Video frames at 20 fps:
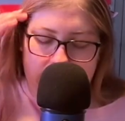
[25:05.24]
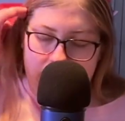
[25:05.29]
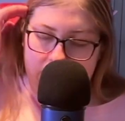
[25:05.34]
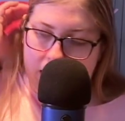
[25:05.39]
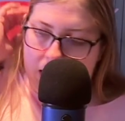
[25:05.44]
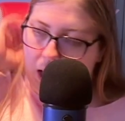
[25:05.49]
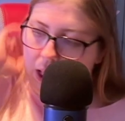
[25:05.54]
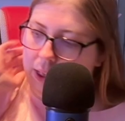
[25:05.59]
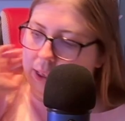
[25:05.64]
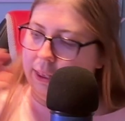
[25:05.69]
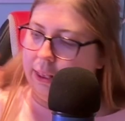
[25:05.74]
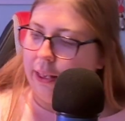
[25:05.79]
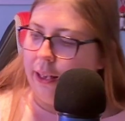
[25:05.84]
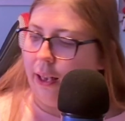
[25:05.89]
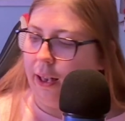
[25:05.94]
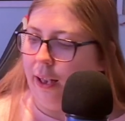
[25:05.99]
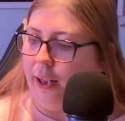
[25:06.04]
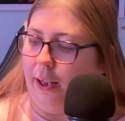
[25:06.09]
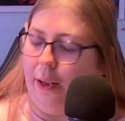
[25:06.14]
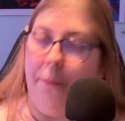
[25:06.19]
Next
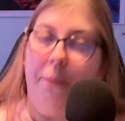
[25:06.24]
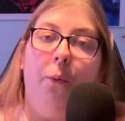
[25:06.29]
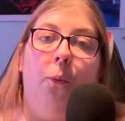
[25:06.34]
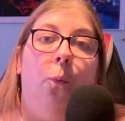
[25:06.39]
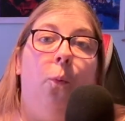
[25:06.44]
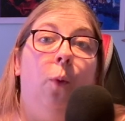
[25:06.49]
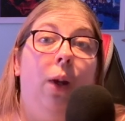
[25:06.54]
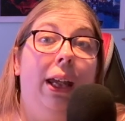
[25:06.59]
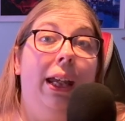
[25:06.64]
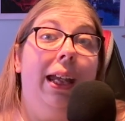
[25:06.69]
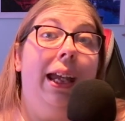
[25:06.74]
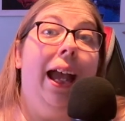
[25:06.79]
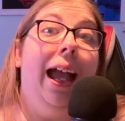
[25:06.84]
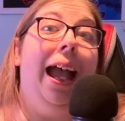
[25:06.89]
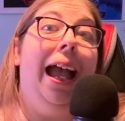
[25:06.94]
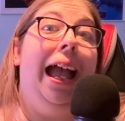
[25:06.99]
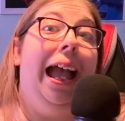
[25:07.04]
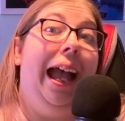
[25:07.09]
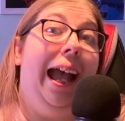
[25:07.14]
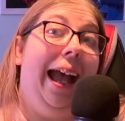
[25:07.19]
up, we
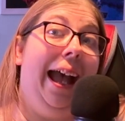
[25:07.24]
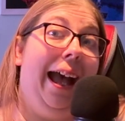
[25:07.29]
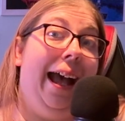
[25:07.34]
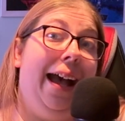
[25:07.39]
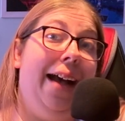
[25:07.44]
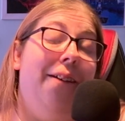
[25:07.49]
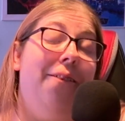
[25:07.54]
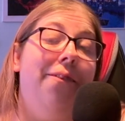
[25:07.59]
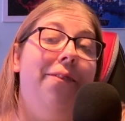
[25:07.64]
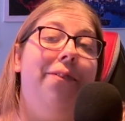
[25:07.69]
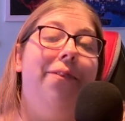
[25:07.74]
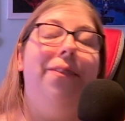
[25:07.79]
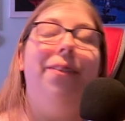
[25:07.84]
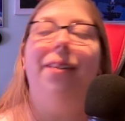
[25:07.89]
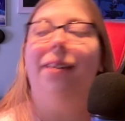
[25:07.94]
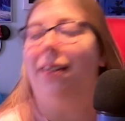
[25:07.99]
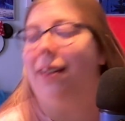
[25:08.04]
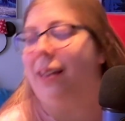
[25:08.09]
have